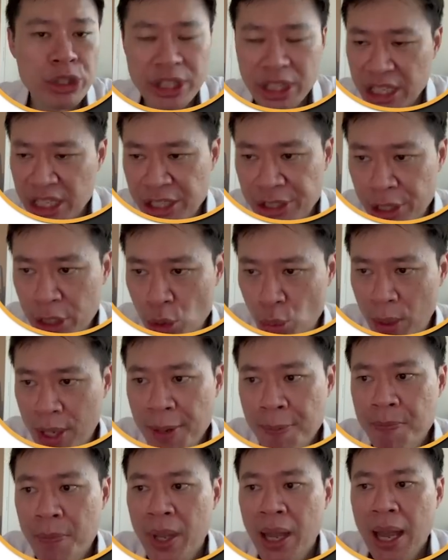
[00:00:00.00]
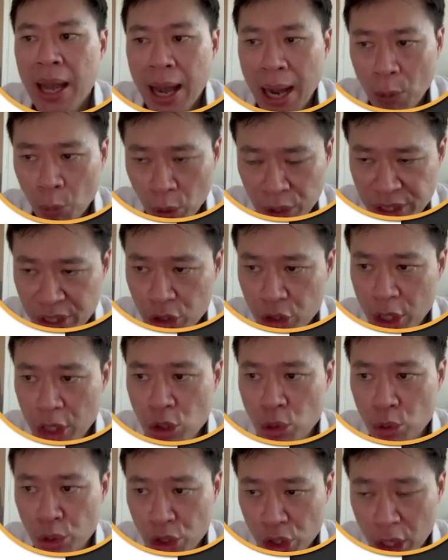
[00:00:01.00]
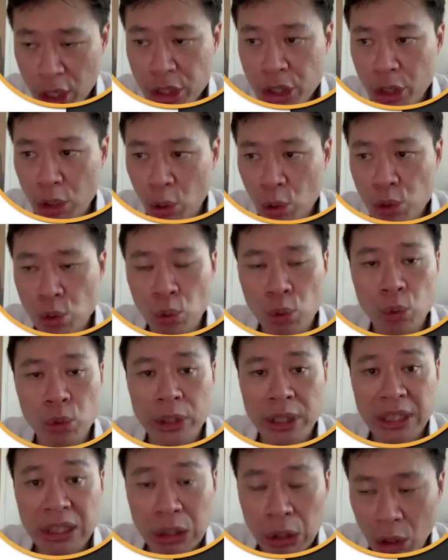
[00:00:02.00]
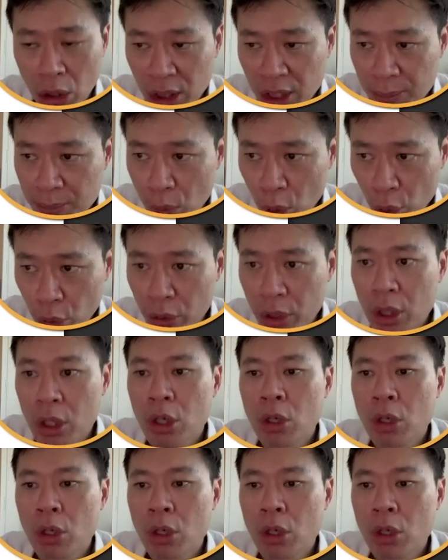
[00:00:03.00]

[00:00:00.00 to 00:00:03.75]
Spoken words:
the easiest way. I would suggest you change it also to the dollar mode,